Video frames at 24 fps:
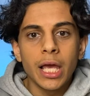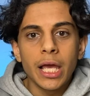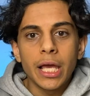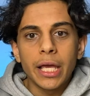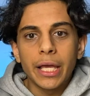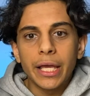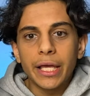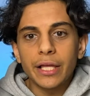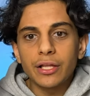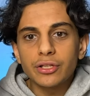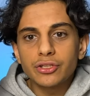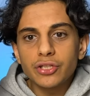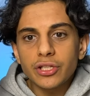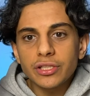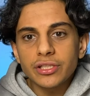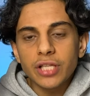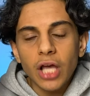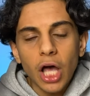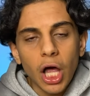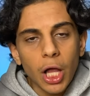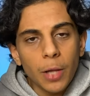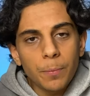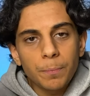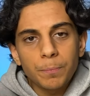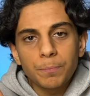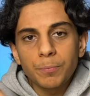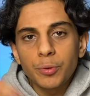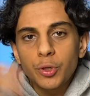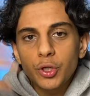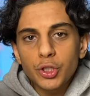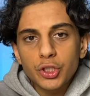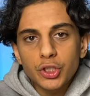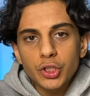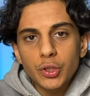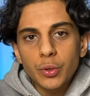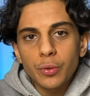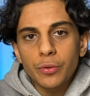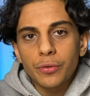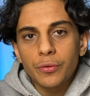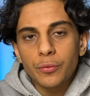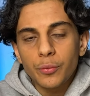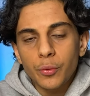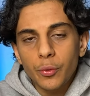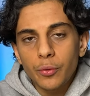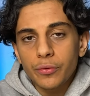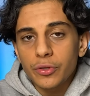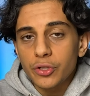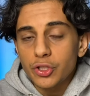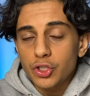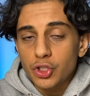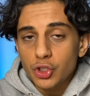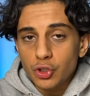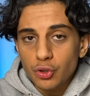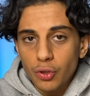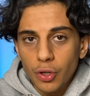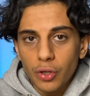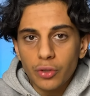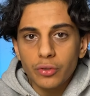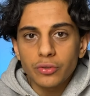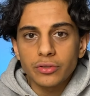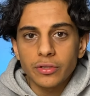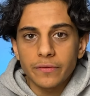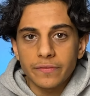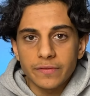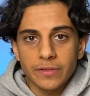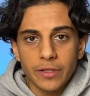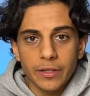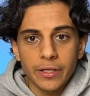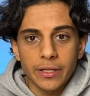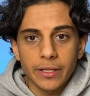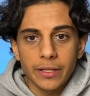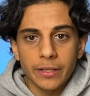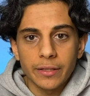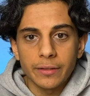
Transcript: It'll just help push you through the struggles of studying.